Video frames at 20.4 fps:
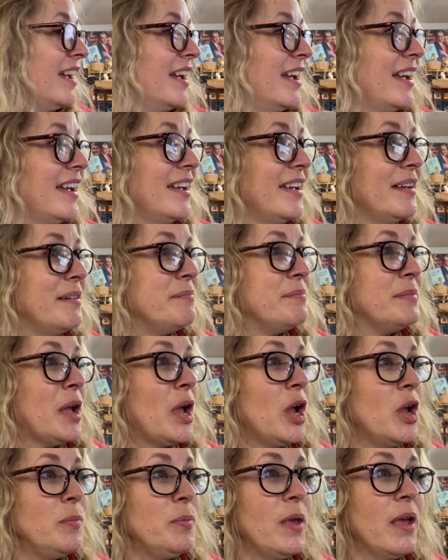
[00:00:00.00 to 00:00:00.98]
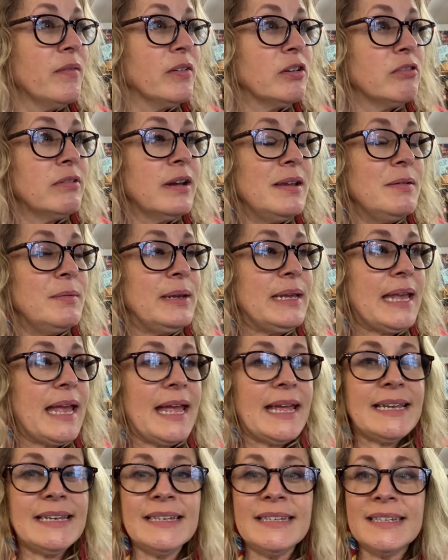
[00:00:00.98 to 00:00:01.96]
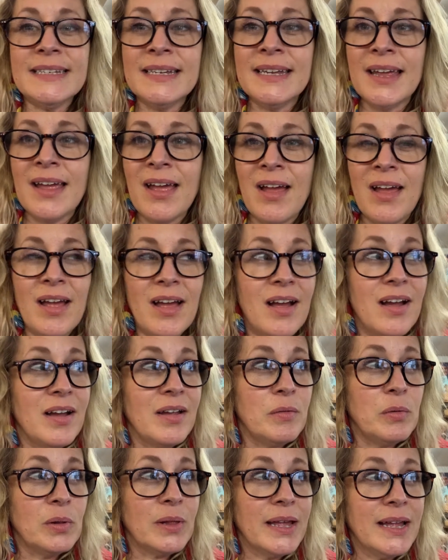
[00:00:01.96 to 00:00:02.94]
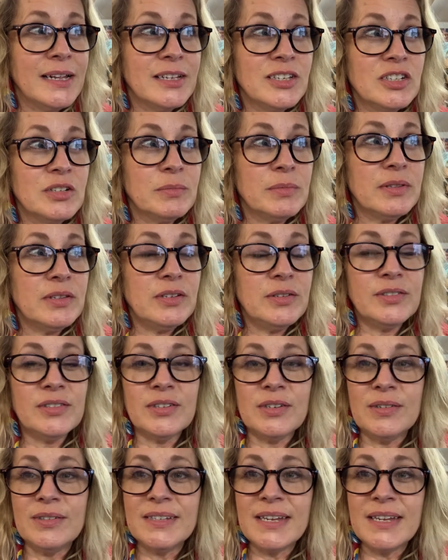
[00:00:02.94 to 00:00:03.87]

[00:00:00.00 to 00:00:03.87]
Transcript: Um, hope you have a great weekend. I will catch up with you soon.